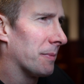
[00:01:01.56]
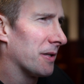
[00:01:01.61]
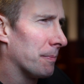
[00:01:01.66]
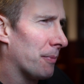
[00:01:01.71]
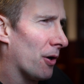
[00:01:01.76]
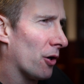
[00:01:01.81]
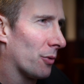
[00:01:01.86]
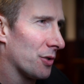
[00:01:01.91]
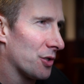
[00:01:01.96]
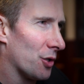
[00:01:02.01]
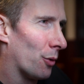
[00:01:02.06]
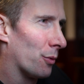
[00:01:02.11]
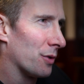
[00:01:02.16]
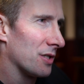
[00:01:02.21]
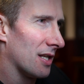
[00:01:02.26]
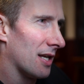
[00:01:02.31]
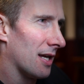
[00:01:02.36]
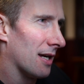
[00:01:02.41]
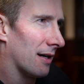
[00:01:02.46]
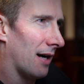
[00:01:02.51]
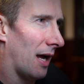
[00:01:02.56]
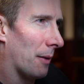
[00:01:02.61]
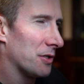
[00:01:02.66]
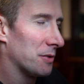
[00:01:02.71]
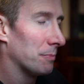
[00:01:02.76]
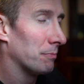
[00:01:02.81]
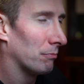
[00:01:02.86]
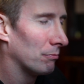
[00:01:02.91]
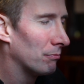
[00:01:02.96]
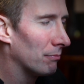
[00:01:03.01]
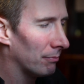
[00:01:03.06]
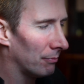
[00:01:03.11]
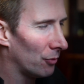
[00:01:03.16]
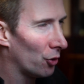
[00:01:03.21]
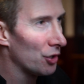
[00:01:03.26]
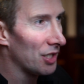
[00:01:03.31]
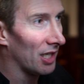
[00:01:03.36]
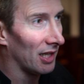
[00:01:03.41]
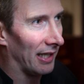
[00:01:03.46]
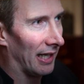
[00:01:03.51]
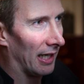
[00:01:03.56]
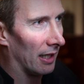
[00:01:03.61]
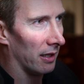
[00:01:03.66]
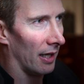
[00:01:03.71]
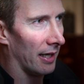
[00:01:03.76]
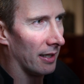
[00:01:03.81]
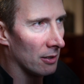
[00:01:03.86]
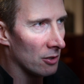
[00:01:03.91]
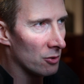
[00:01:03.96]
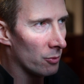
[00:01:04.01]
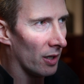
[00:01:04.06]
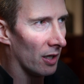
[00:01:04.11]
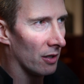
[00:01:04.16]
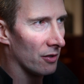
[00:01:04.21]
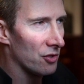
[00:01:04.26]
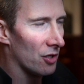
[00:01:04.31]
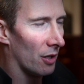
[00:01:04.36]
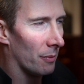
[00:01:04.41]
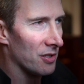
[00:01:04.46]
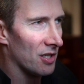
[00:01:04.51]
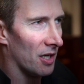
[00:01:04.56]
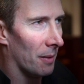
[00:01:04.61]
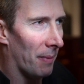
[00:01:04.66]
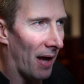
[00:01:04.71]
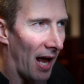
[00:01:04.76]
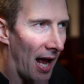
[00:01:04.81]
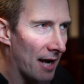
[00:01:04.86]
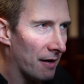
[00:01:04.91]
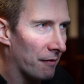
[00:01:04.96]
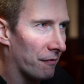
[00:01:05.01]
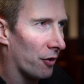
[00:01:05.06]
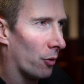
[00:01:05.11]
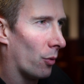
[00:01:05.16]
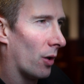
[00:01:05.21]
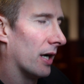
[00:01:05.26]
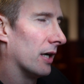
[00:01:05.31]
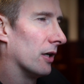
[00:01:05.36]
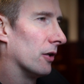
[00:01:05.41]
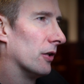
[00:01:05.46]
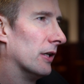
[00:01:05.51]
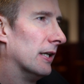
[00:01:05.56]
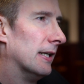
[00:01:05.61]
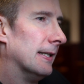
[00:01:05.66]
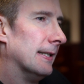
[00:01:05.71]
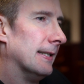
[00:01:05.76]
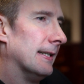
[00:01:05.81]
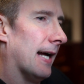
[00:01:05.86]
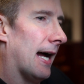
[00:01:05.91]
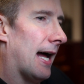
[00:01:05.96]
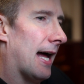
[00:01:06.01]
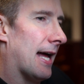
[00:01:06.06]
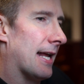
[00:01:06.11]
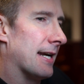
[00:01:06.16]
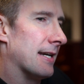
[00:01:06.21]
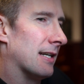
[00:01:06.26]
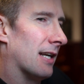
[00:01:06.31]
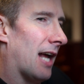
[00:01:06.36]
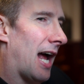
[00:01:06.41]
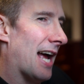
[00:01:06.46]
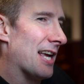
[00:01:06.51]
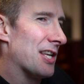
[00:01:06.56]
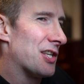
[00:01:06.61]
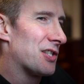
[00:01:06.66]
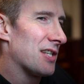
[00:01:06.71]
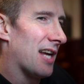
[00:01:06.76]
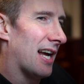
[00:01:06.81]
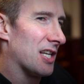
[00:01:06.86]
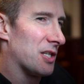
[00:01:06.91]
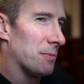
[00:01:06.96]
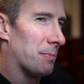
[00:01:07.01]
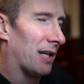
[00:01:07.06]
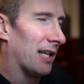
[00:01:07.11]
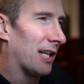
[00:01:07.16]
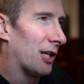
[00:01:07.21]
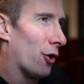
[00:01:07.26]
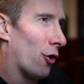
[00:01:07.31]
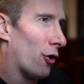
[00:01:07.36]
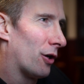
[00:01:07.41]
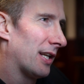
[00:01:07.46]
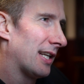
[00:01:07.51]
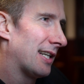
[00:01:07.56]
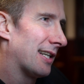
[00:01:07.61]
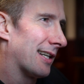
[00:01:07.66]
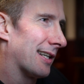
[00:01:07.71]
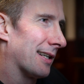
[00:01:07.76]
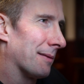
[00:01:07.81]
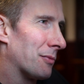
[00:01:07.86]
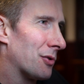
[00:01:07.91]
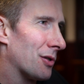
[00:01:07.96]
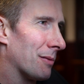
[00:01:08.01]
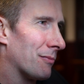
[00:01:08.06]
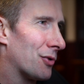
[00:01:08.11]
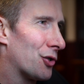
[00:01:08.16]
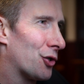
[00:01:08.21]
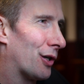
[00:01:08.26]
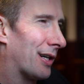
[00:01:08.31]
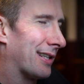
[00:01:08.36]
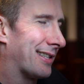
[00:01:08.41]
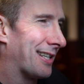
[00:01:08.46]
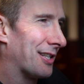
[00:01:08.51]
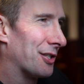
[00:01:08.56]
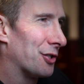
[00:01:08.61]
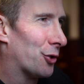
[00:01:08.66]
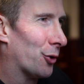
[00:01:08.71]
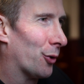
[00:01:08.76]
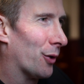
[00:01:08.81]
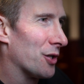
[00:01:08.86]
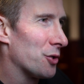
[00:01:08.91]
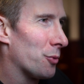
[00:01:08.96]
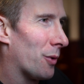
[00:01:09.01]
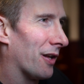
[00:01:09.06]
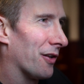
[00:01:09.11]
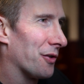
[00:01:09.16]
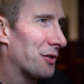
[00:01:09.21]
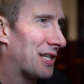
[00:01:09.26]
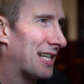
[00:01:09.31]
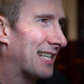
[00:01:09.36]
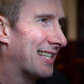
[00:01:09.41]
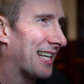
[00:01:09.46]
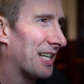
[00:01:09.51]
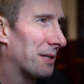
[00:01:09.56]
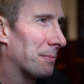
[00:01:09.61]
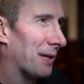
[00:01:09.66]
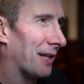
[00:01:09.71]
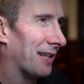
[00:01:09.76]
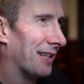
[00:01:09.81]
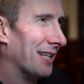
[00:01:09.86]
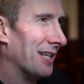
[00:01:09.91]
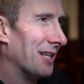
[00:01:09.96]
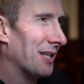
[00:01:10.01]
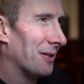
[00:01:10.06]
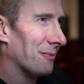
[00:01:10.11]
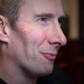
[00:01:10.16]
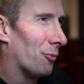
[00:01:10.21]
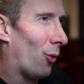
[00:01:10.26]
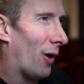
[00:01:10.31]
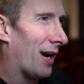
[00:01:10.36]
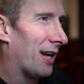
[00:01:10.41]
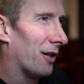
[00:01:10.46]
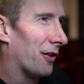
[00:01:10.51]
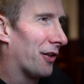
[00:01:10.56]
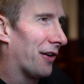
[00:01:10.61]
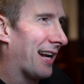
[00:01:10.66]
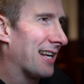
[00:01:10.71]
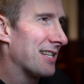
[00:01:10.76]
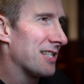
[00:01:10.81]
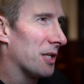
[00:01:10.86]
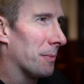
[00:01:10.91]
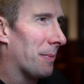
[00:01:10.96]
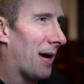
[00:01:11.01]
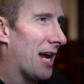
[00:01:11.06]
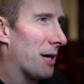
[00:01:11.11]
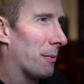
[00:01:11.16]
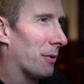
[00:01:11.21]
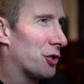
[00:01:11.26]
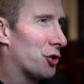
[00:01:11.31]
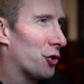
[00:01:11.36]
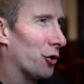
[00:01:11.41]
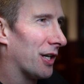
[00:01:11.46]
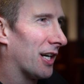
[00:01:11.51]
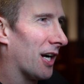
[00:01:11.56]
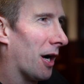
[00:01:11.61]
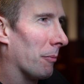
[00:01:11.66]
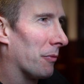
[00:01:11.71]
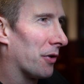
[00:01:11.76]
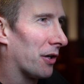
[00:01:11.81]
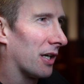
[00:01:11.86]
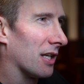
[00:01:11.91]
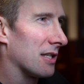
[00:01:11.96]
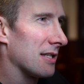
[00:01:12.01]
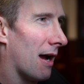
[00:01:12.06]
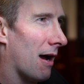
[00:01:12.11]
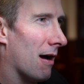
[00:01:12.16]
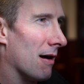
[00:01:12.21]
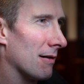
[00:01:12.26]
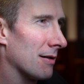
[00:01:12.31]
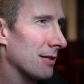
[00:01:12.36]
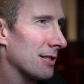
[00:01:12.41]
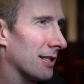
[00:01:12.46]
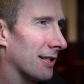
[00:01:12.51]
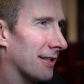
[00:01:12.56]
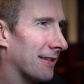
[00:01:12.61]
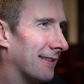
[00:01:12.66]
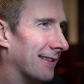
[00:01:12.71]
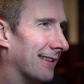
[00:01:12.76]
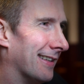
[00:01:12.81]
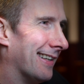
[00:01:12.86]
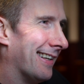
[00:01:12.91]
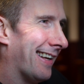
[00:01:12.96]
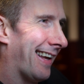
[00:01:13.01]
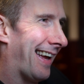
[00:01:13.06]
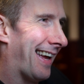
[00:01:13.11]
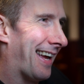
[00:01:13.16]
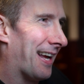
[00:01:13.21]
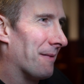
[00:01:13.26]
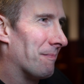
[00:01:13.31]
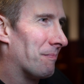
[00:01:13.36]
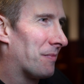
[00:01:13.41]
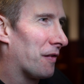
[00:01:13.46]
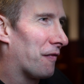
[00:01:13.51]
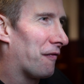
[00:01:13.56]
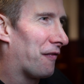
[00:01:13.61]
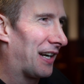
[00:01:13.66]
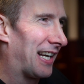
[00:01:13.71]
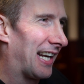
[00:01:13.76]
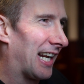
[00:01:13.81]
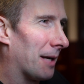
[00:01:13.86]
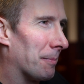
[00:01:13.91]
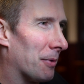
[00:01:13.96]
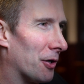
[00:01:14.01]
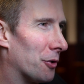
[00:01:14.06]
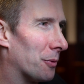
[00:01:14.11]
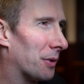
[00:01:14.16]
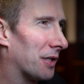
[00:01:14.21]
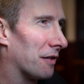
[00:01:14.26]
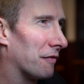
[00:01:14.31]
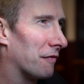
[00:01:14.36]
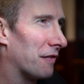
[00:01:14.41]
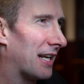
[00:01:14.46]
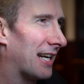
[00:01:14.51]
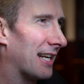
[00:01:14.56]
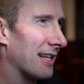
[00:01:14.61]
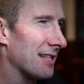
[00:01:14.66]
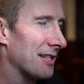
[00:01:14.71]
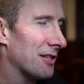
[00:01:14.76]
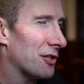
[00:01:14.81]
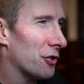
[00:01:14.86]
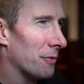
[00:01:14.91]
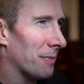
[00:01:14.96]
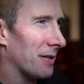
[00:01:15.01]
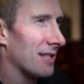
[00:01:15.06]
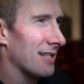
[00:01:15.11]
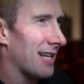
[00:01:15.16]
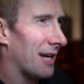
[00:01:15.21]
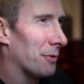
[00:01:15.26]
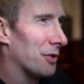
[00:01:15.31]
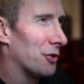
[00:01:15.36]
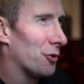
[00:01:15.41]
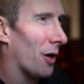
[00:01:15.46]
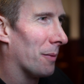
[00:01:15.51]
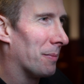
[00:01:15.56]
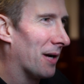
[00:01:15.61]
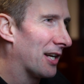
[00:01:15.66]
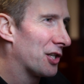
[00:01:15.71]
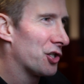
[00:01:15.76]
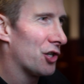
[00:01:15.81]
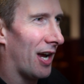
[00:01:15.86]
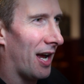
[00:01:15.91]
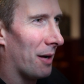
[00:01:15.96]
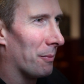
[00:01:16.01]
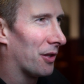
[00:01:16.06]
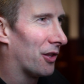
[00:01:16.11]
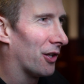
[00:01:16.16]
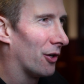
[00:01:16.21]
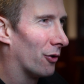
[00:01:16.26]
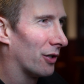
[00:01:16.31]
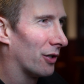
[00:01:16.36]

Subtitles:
it, but the bug was always there. I was musically inclined as well, so I was in a band for a while, and as Billy Connolly did, and I'm sure I didn't do it as well as he did, but while the rest of the band were tuning up their guitars and fiddling about with their various instruments, I would do a bit of chat with the